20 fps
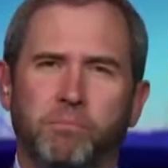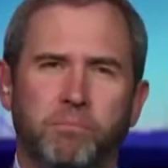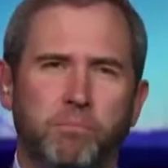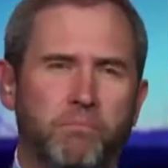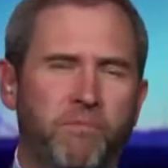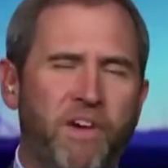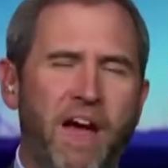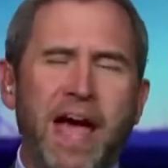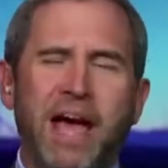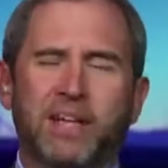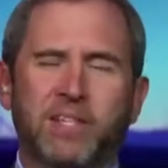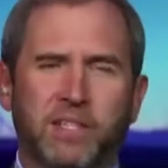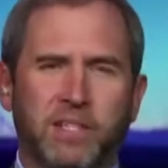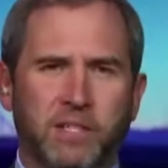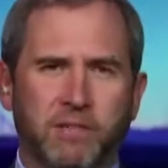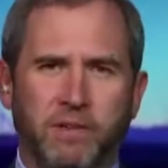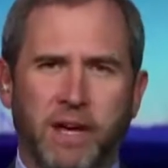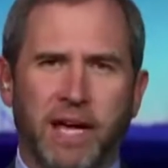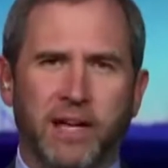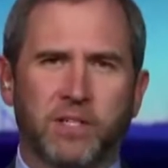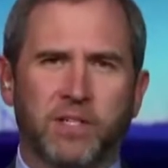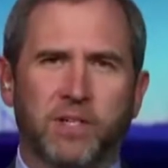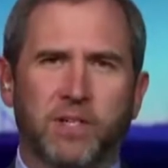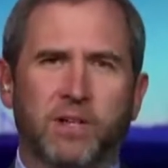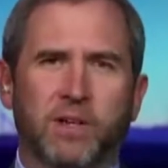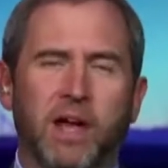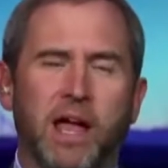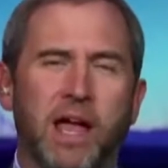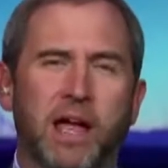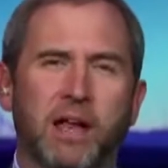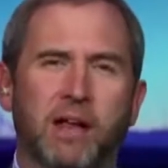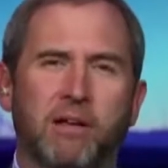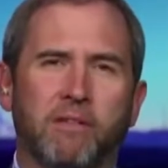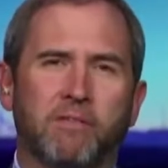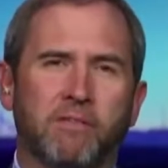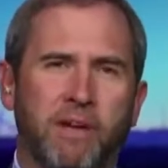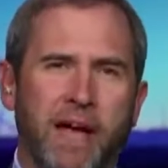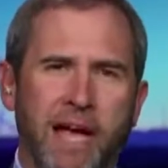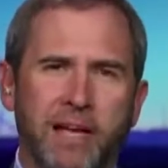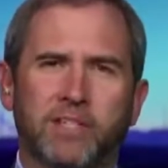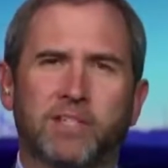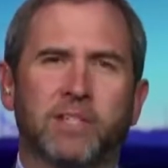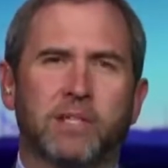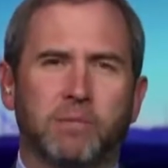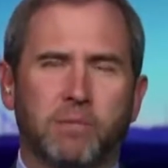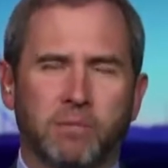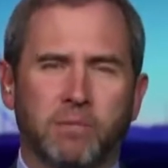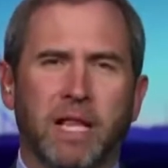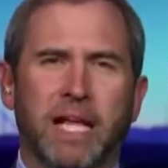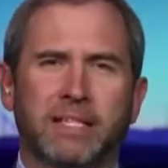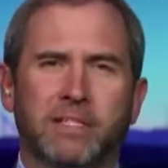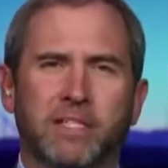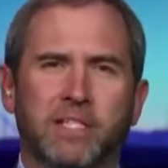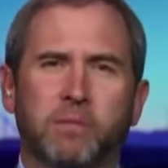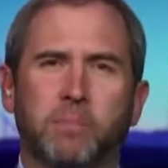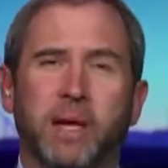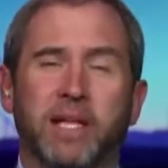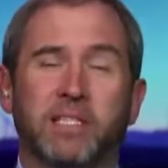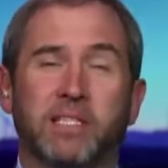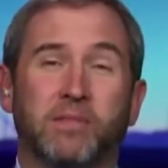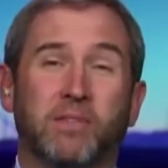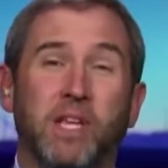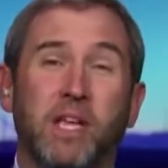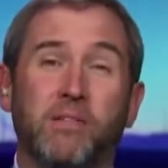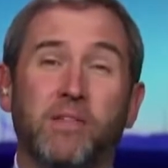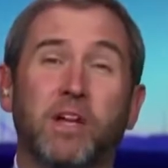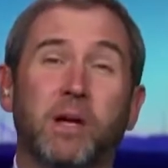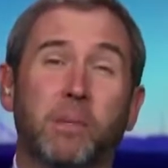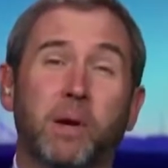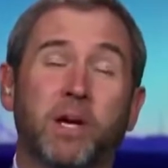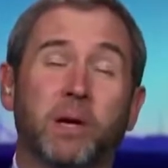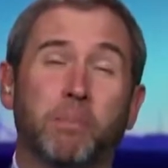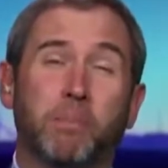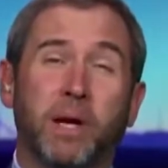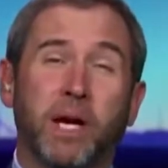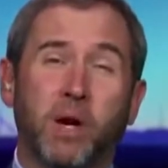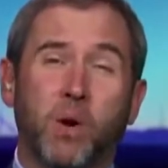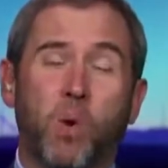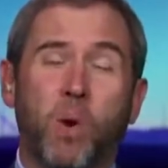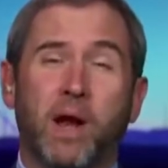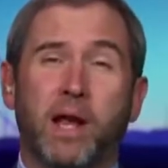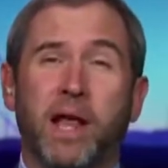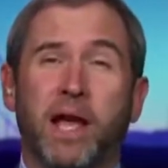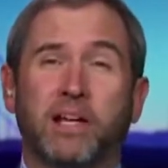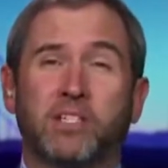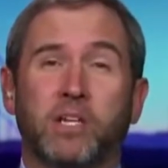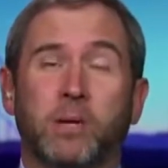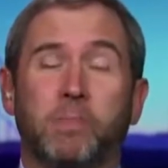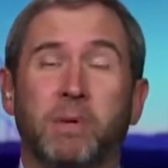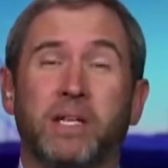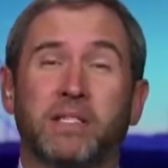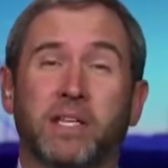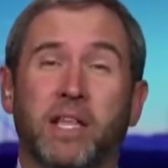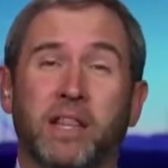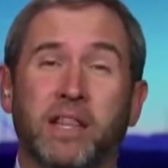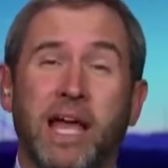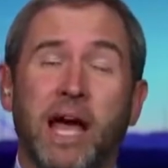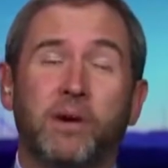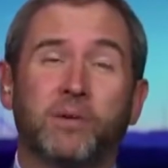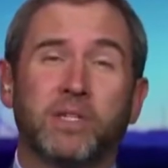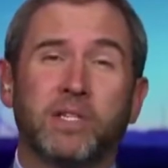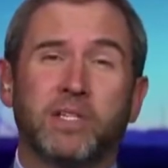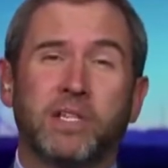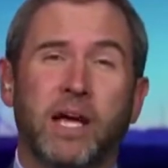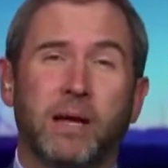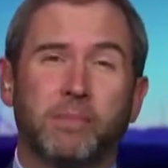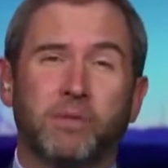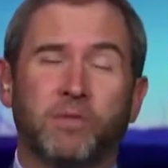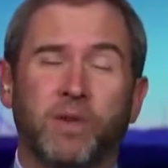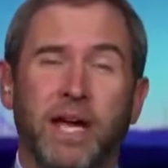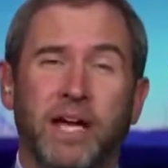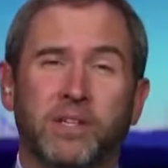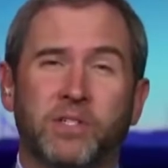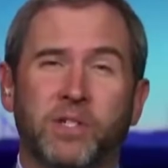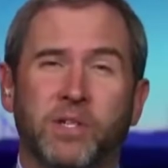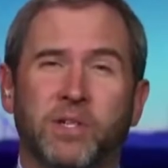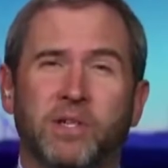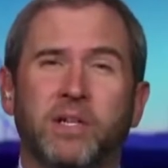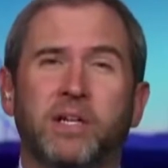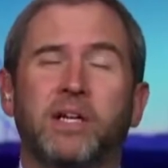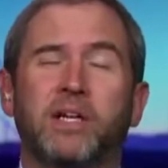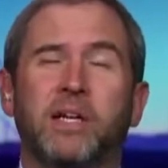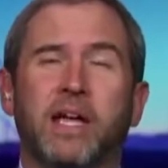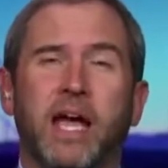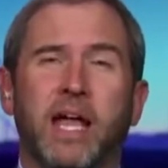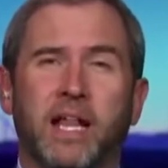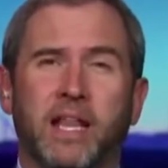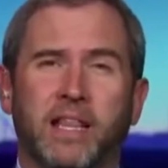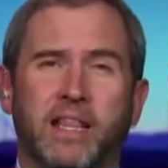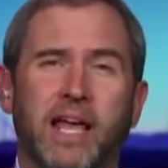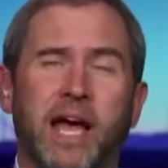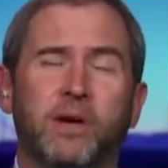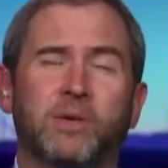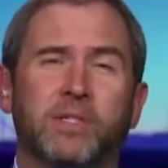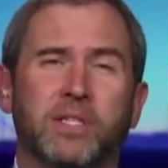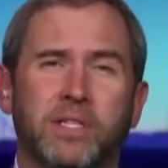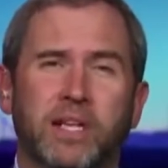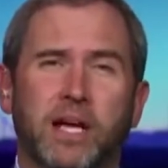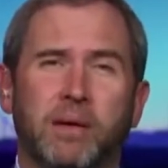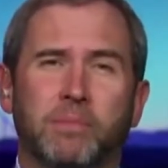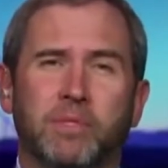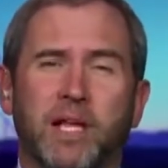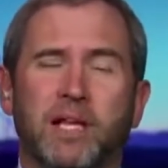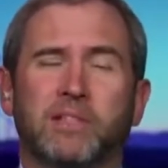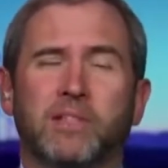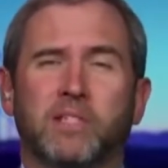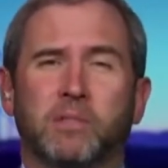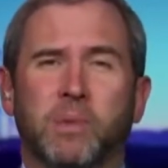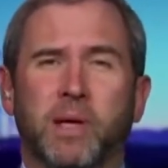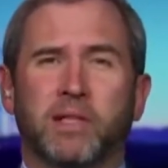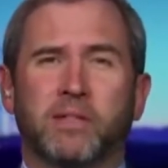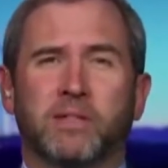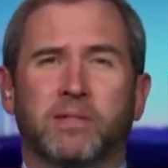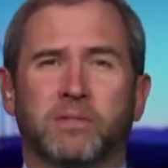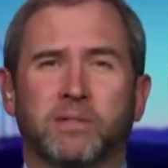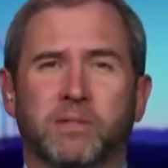vastly faster and vastly less expensive. Even compared to Bitcoin, XRP is 1,000 times faster and 1,000 times less expensive.